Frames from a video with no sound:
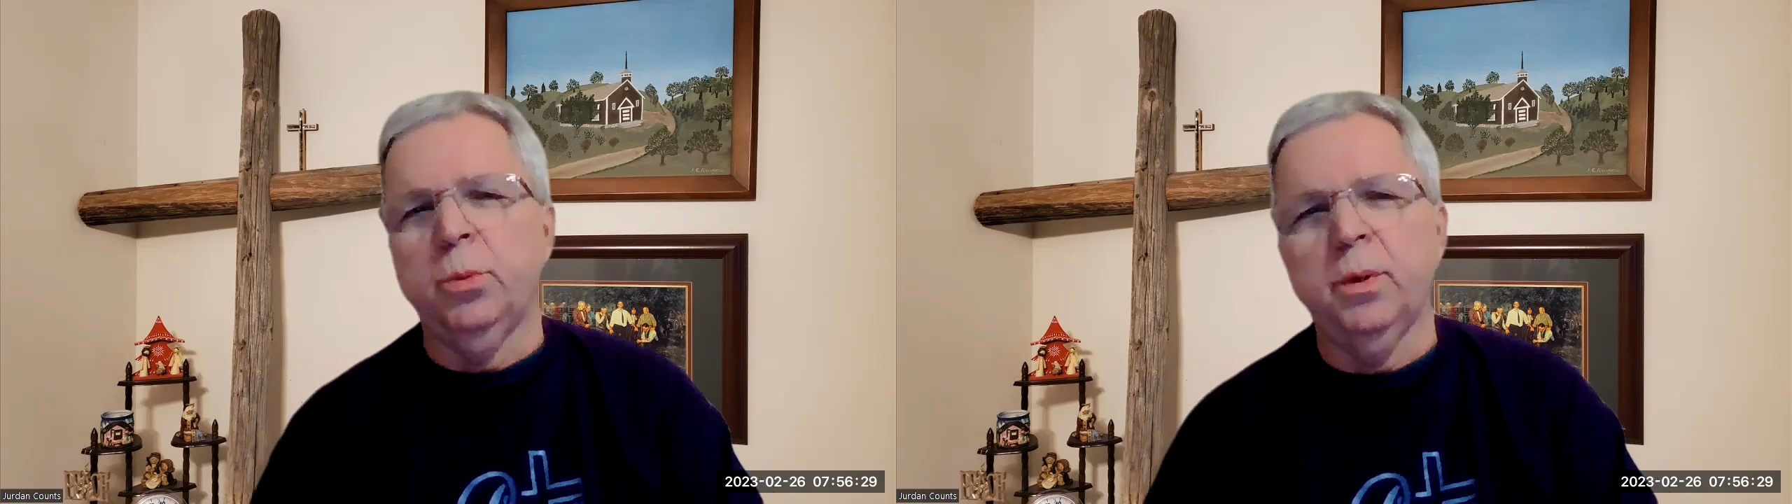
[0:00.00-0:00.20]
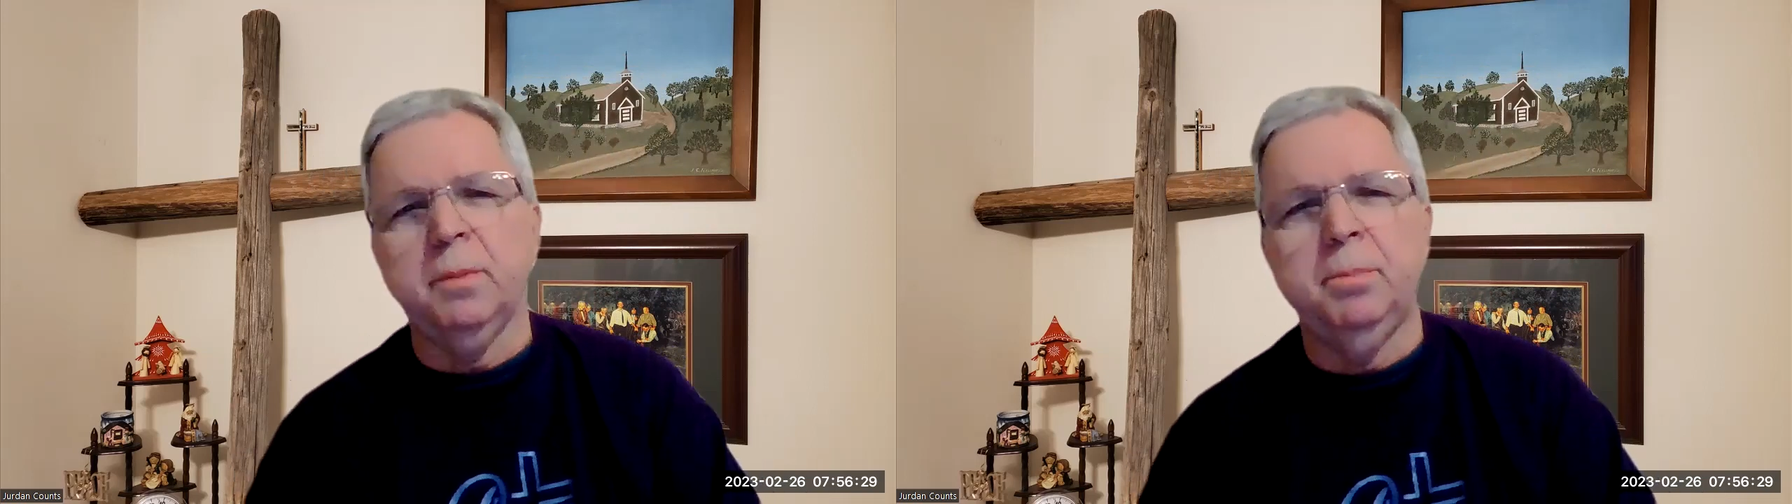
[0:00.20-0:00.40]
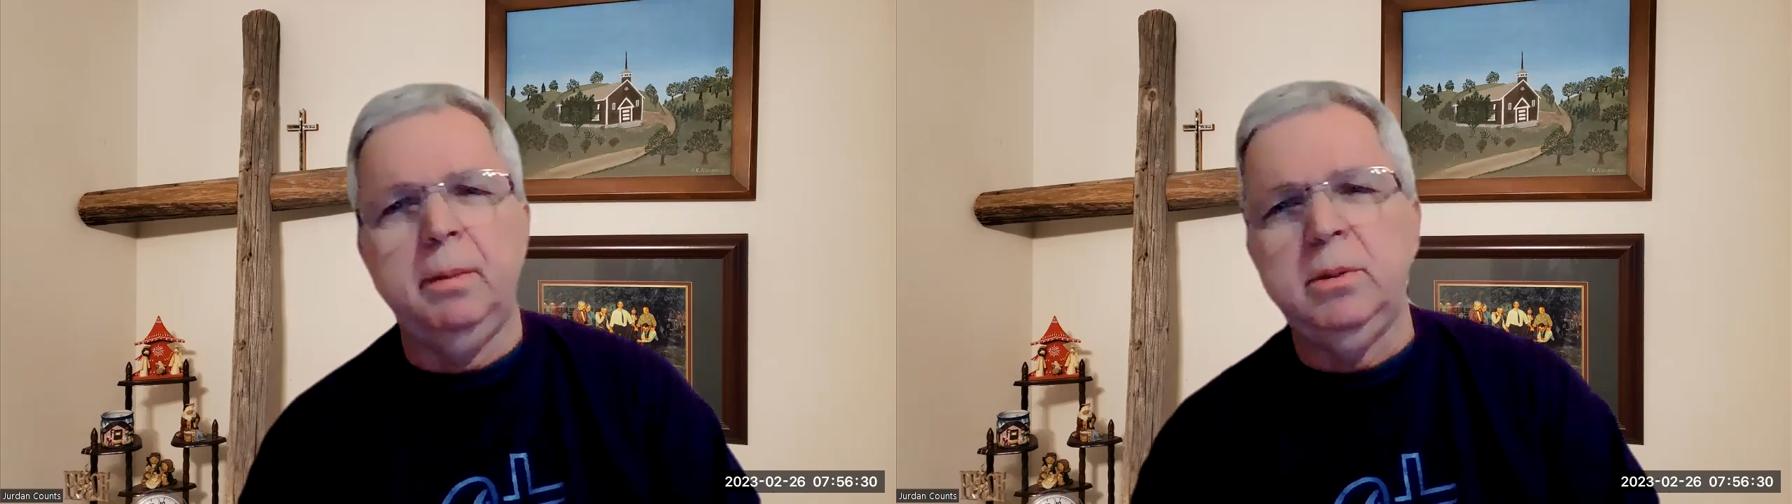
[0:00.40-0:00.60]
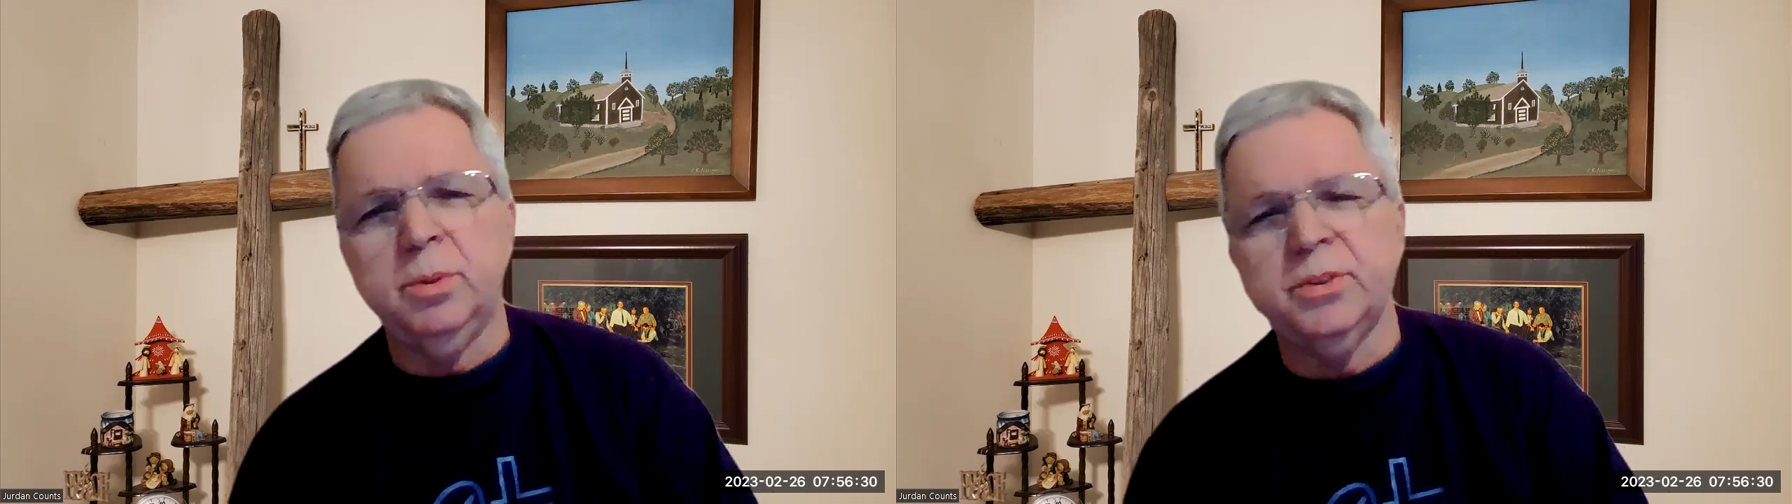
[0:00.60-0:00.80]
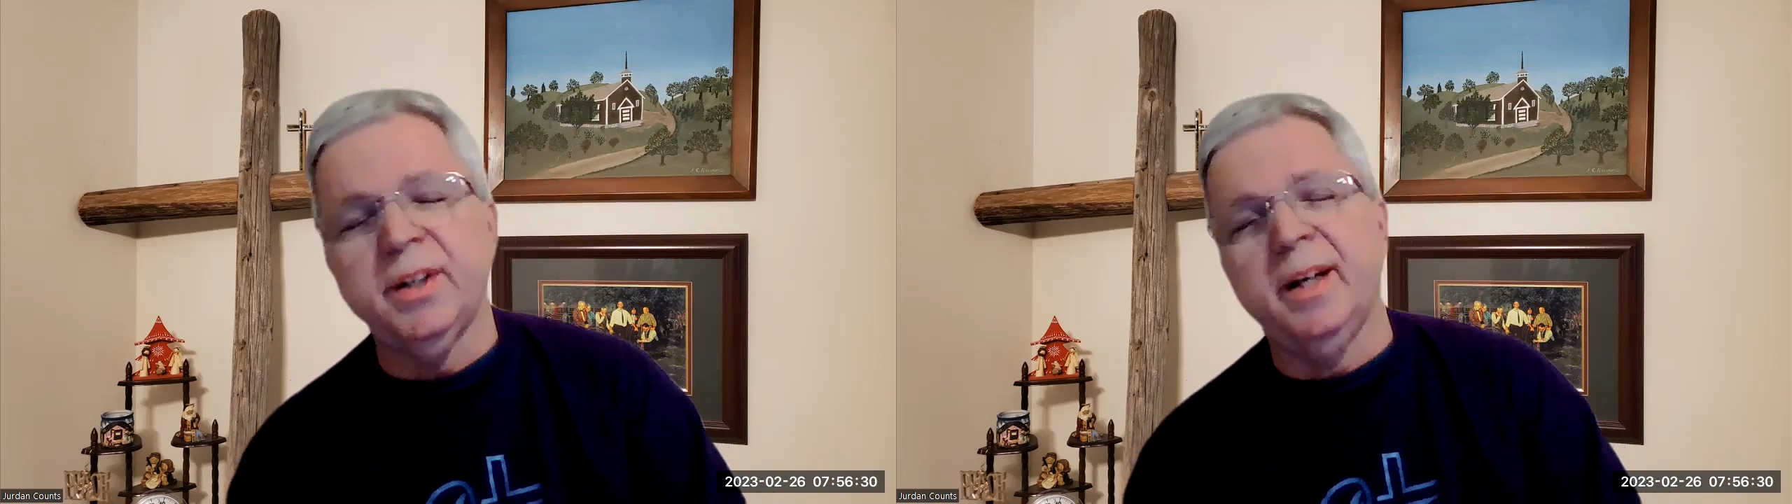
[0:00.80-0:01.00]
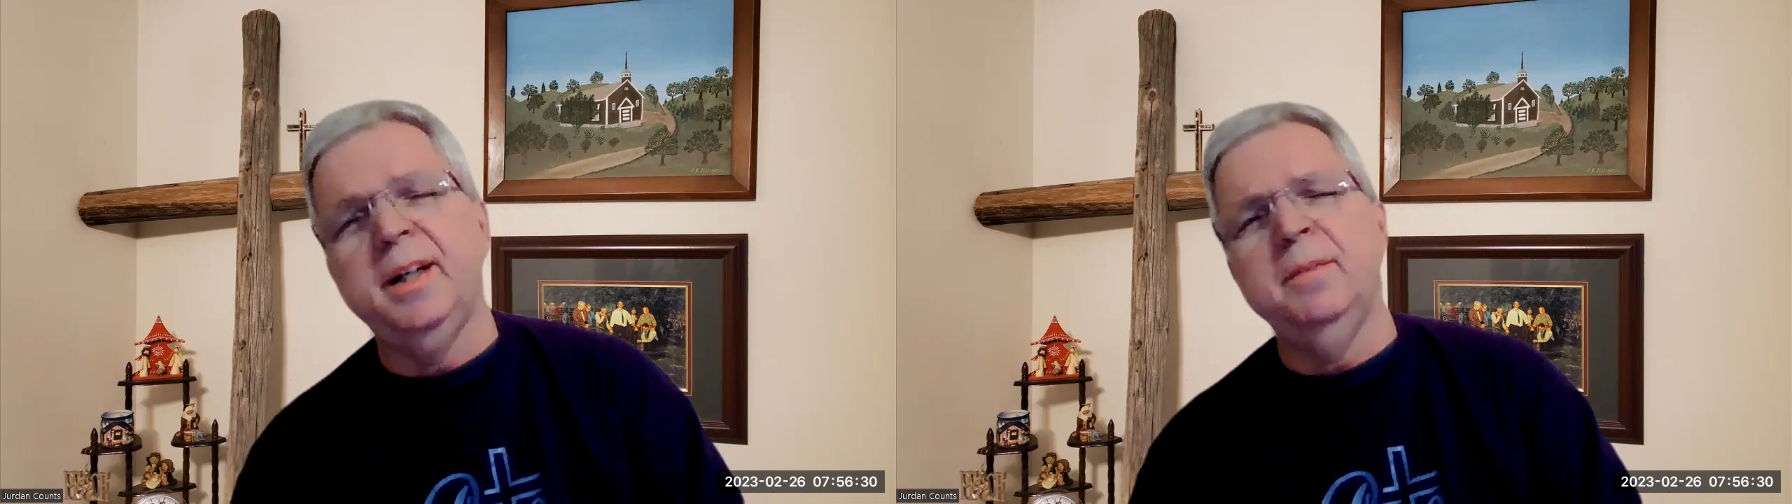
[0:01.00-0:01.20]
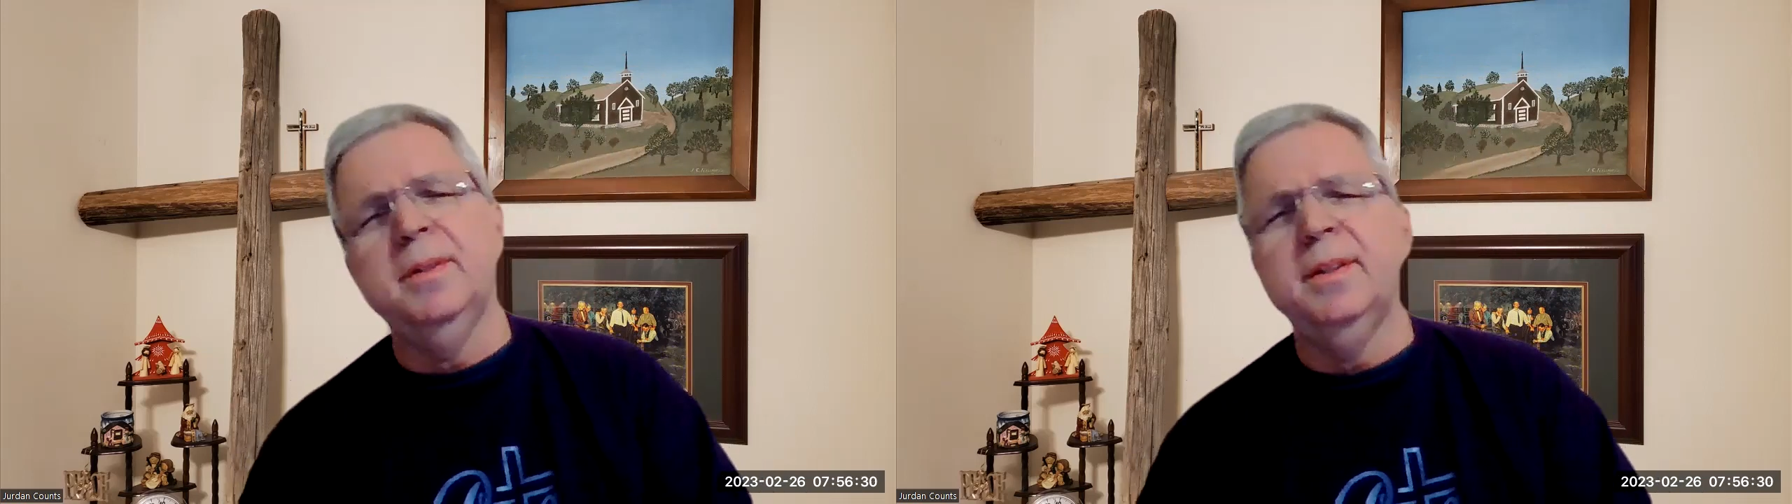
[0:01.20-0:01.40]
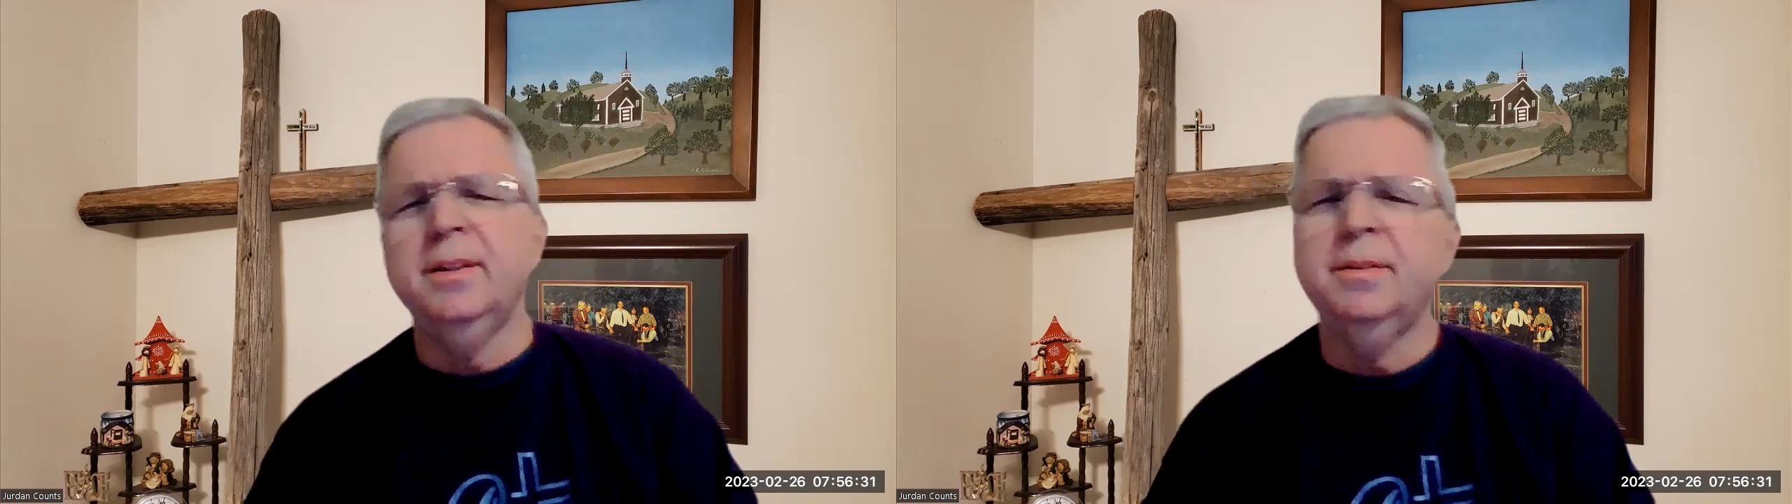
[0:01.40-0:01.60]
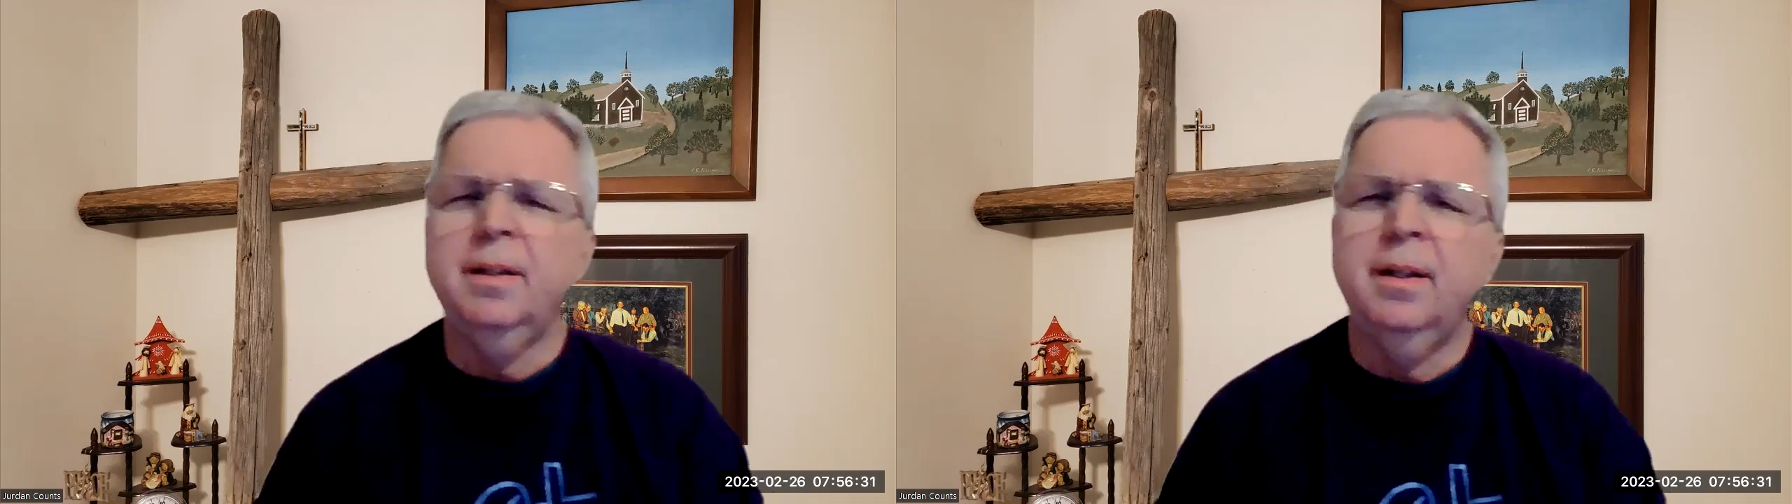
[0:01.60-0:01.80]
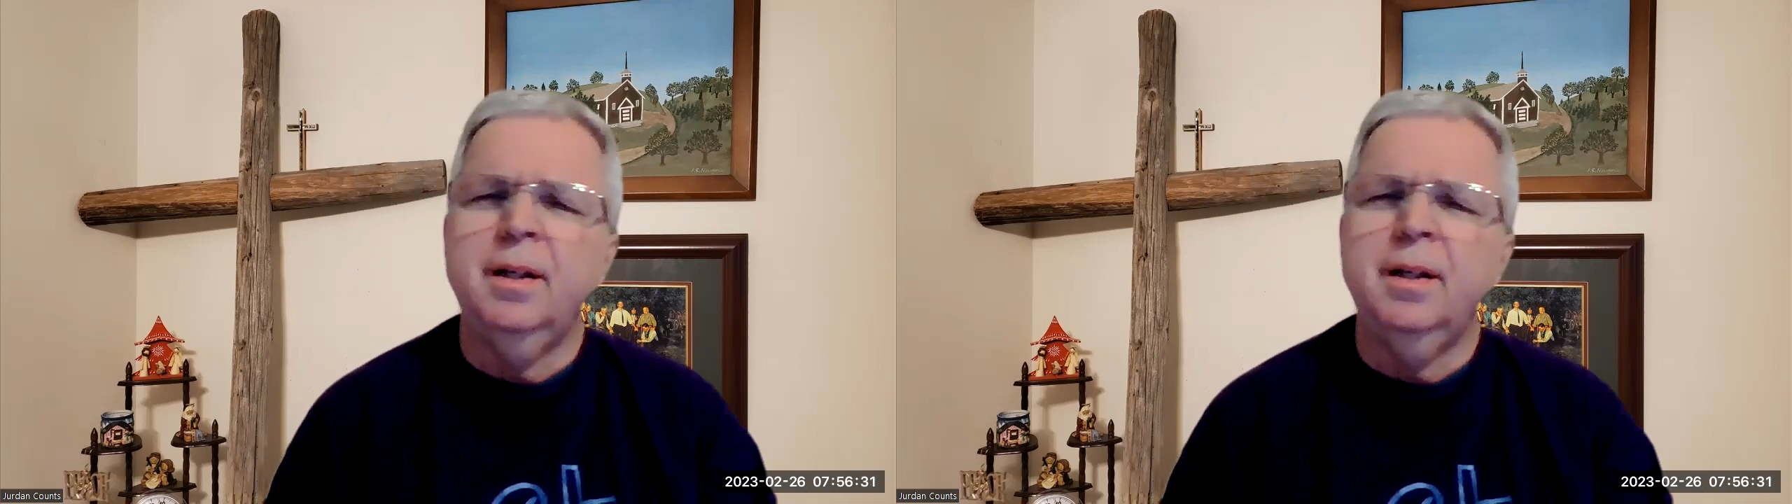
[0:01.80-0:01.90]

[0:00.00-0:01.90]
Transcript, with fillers: of what the public was saying, but then